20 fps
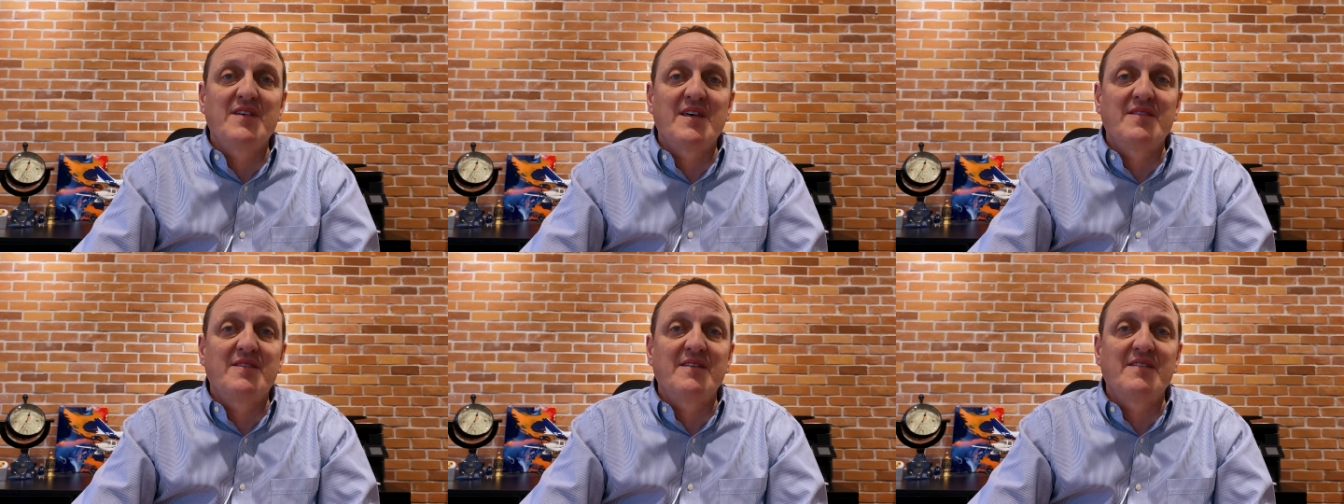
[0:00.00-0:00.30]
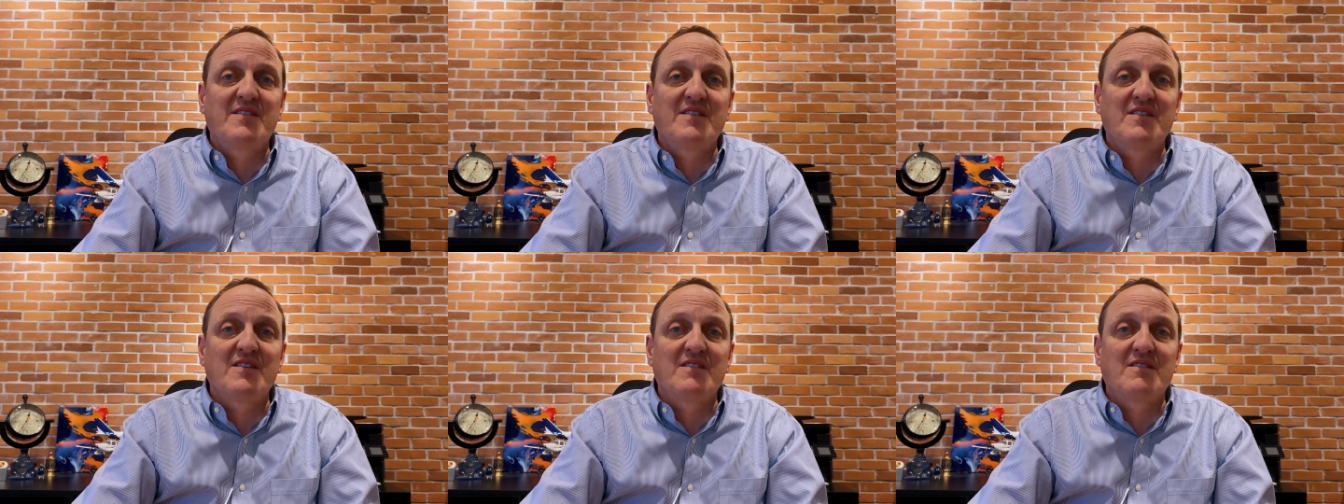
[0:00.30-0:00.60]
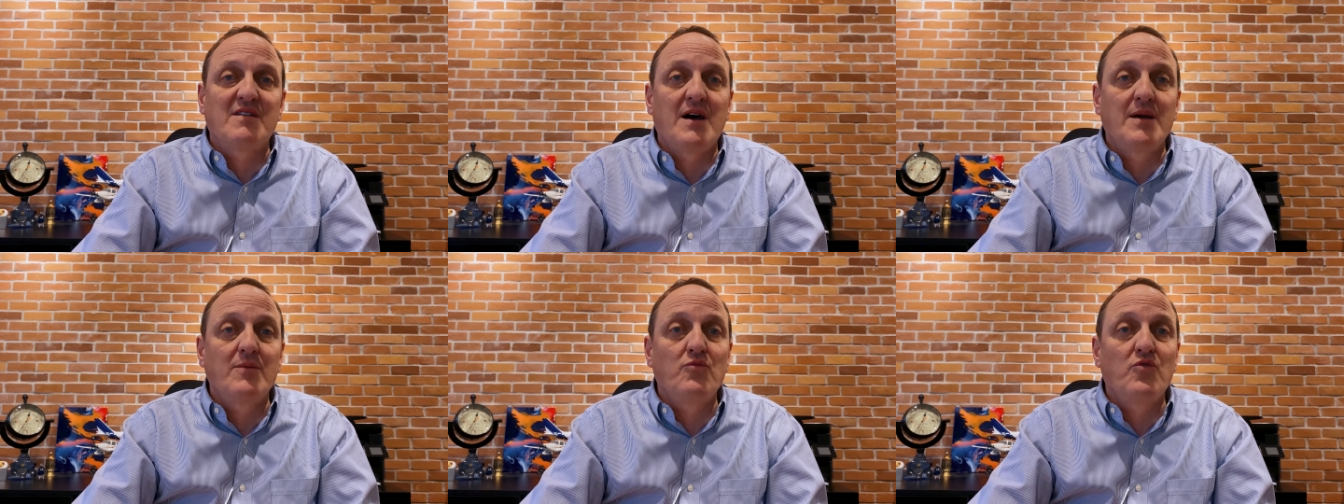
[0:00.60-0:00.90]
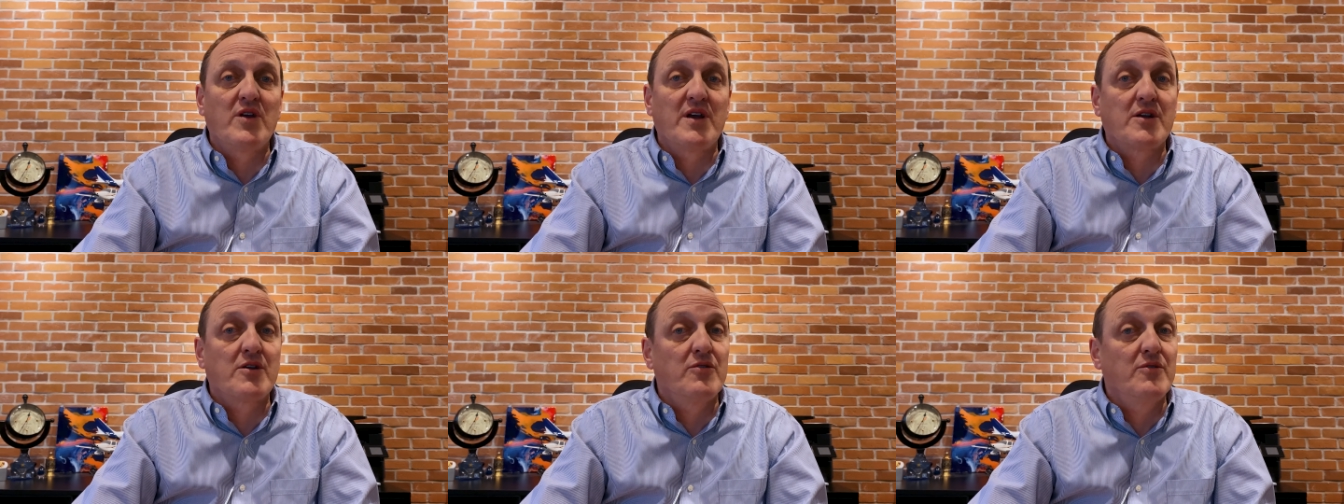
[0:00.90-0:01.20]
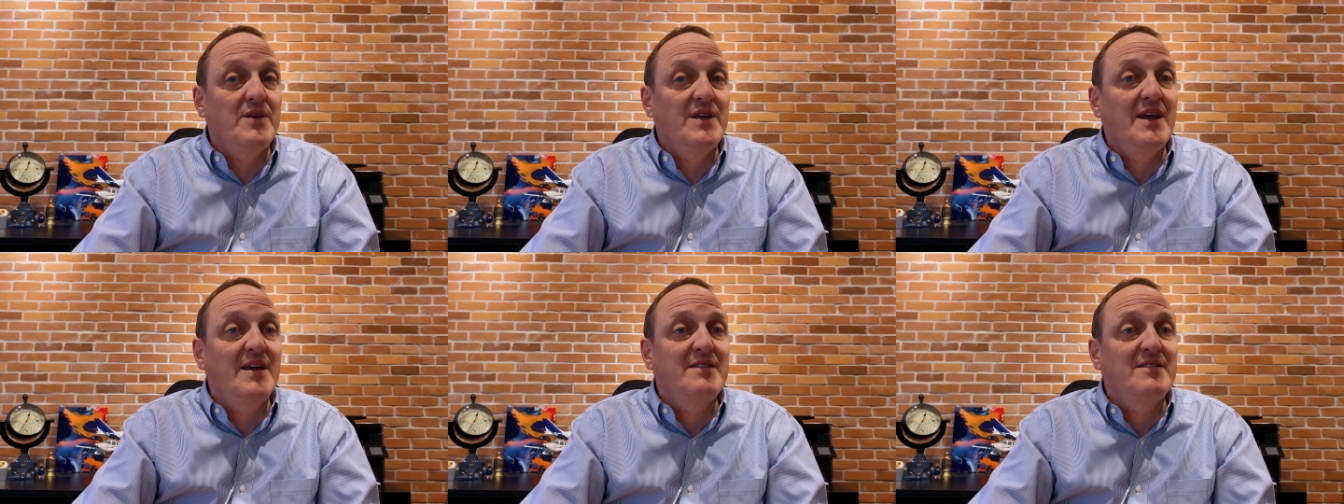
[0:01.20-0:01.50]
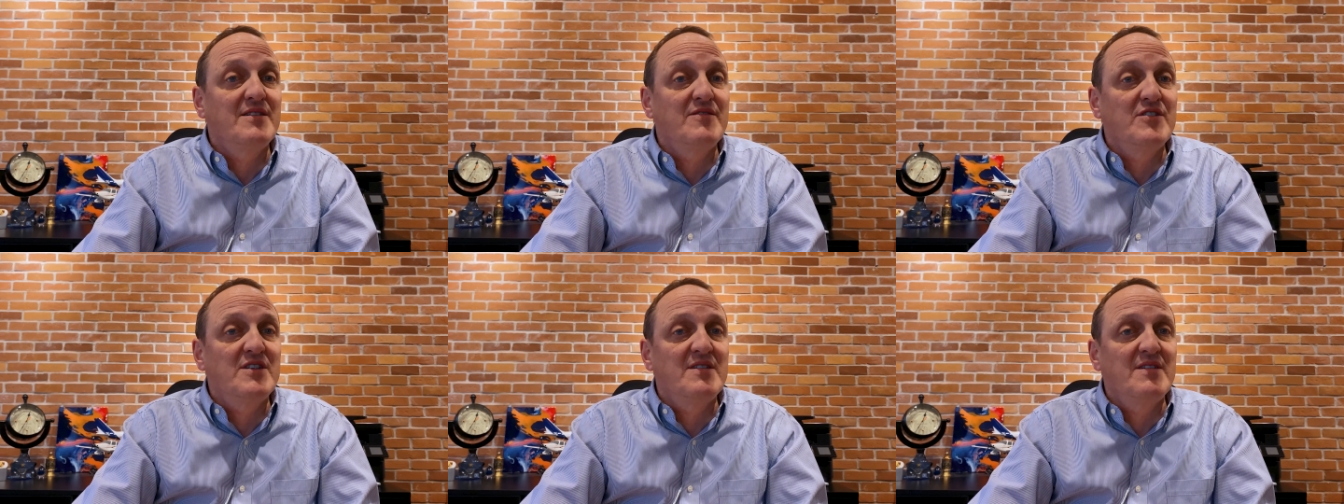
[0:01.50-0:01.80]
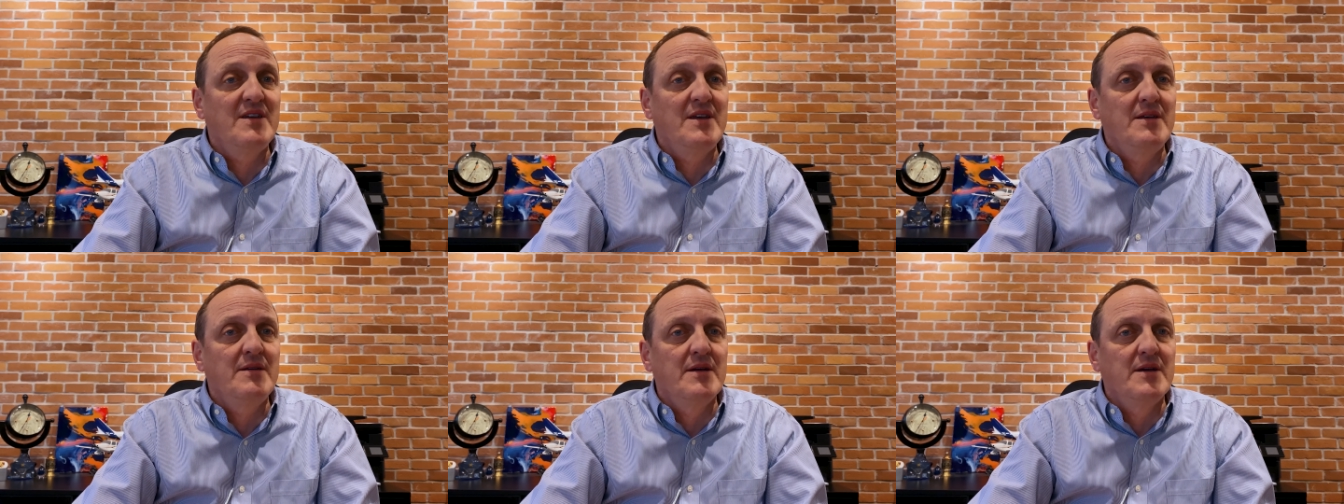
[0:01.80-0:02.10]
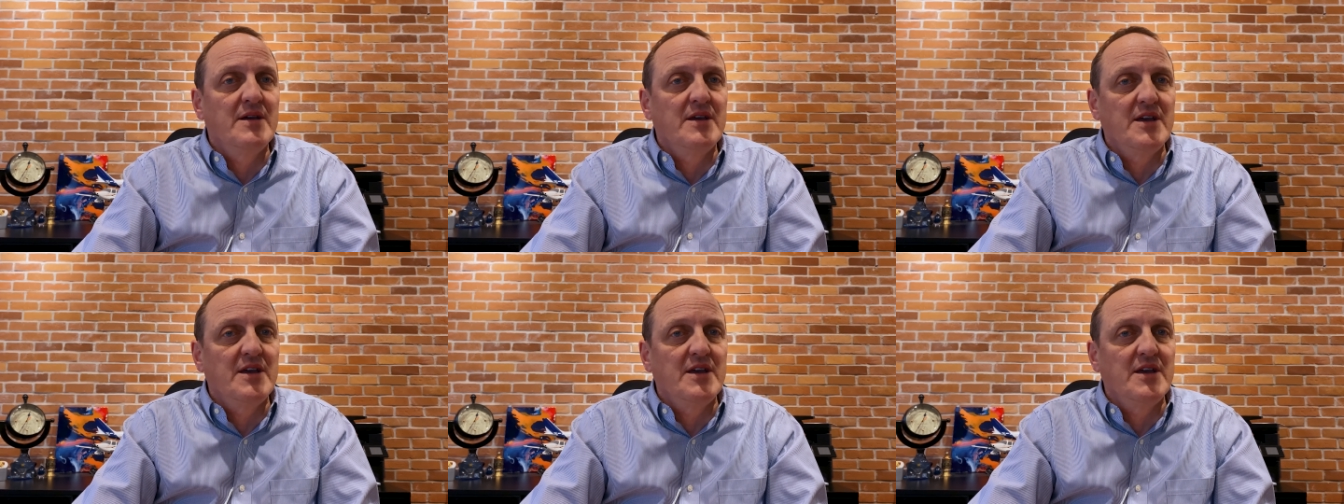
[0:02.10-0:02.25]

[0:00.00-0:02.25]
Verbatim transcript: that this is a time where creativity,